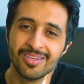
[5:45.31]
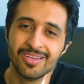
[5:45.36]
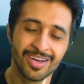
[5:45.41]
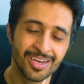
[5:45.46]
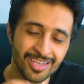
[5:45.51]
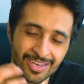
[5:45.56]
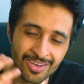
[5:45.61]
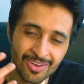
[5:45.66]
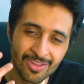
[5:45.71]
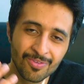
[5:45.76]

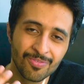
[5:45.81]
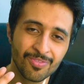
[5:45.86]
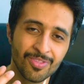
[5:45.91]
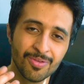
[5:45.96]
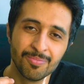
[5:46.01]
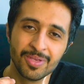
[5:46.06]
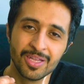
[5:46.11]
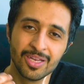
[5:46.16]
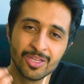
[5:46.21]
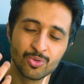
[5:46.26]
i love the
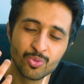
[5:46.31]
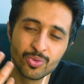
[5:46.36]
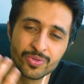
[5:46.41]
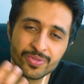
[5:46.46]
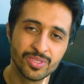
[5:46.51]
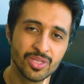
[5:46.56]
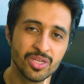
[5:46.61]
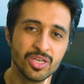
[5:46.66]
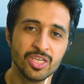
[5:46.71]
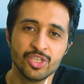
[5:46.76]
meal it
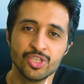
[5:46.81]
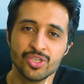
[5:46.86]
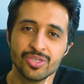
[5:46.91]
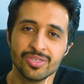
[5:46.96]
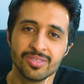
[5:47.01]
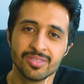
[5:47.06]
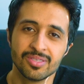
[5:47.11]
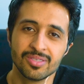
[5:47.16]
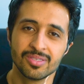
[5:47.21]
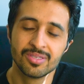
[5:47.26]
was
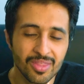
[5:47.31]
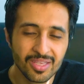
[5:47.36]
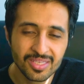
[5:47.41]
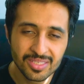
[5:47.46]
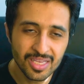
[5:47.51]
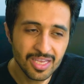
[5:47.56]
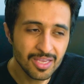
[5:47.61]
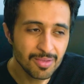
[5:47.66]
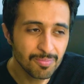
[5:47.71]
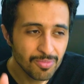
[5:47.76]
delicious the
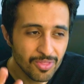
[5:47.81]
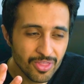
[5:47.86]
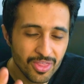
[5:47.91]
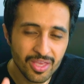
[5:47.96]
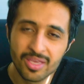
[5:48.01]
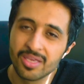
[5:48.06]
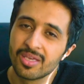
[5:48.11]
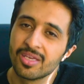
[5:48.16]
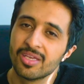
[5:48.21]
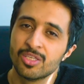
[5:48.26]
same
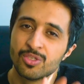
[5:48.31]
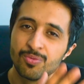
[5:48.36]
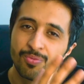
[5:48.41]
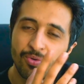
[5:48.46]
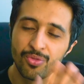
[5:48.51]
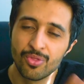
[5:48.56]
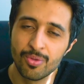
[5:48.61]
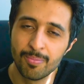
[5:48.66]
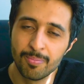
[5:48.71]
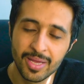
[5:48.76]
thing is
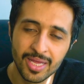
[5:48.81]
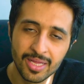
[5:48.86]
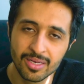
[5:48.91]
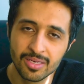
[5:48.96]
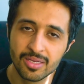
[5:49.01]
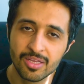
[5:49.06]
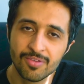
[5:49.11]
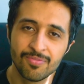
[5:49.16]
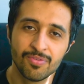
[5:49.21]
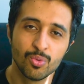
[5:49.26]
for the man
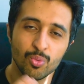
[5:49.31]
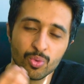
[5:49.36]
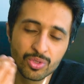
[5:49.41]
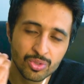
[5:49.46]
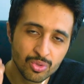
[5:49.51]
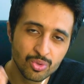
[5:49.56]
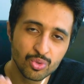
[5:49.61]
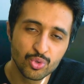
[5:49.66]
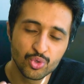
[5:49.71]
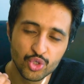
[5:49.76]
if you want
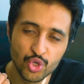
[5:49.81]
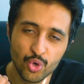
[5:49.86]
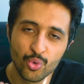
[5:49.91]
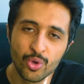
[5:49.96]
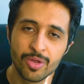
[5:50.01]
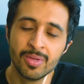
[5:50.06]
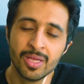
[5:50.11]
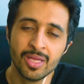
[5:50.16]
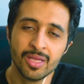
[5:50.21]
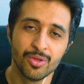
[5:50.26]
to show
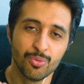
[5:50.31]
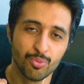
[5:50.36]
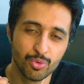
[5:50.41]
him